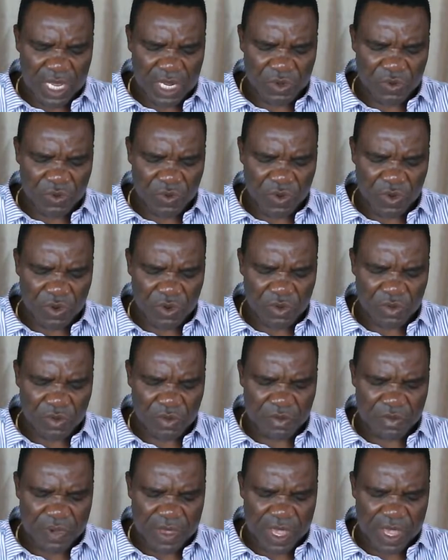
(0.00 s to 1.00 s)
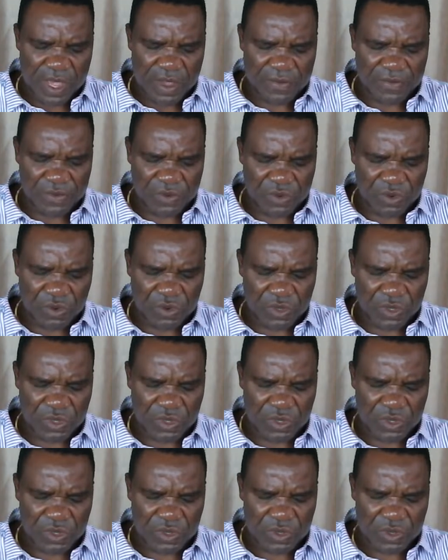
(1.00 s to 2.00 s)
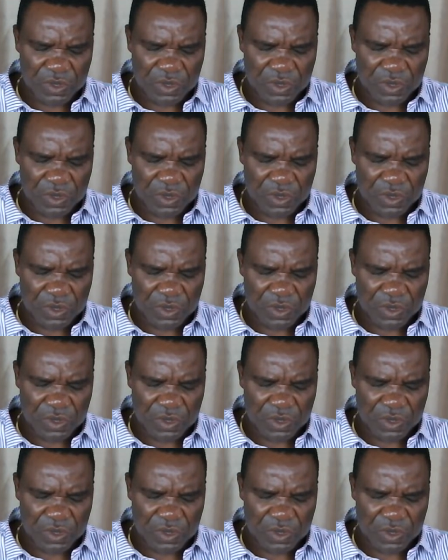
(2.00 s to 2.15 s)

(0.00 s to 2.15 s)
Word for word: that will bear fruits